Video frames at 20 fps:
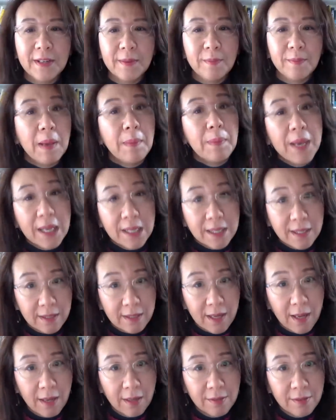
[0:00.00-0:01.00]
Maybe it's
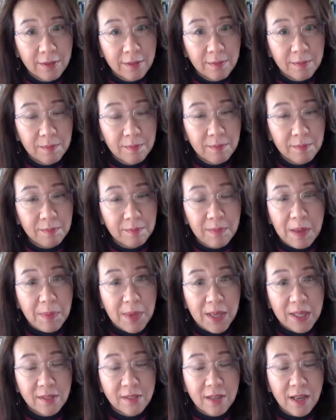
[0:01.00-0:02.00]
done, maybe
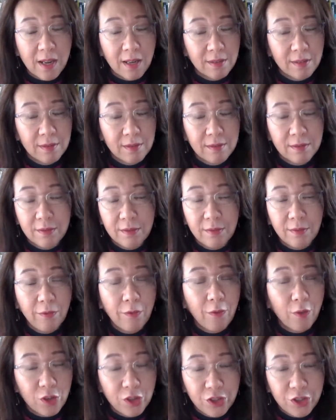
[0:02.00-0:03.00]
it's done
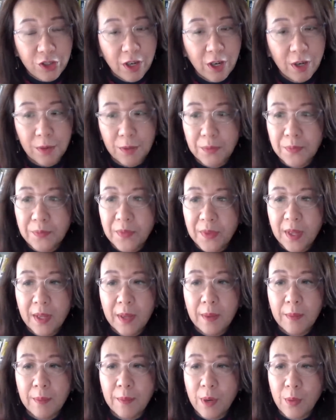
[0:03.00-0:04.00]
for show,
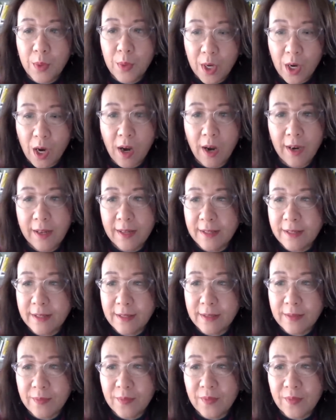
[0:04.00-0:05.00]
but
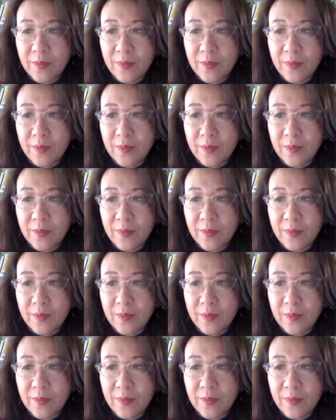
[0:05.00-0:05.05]
regardless,